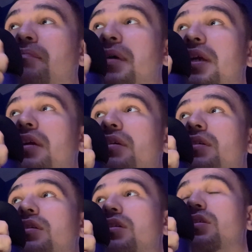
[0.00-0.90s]
May,
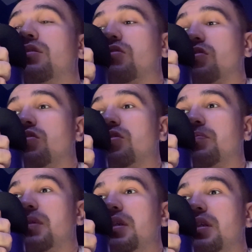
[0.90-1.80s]
there's going to
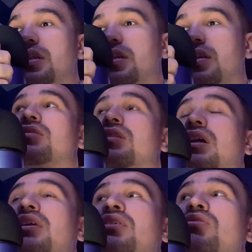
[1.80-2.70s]
be
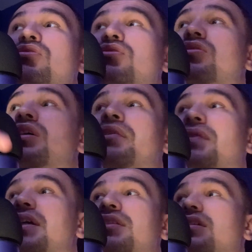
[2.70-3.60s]
a huge
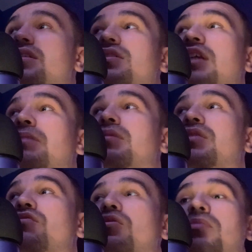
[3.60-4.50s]
event that is happening
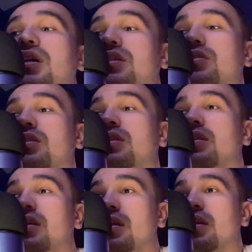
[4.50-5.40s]
for boxing,
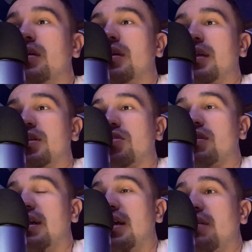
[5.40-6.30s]
and it's going
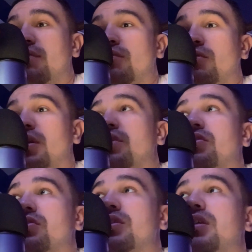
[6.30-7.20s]
to have Ryan
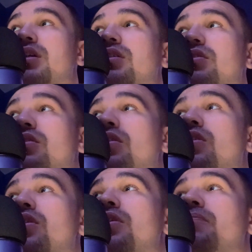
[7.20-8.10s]
Garcia on the
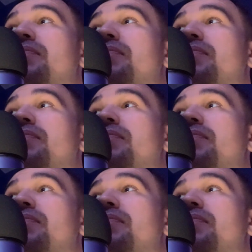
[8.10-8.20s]
card.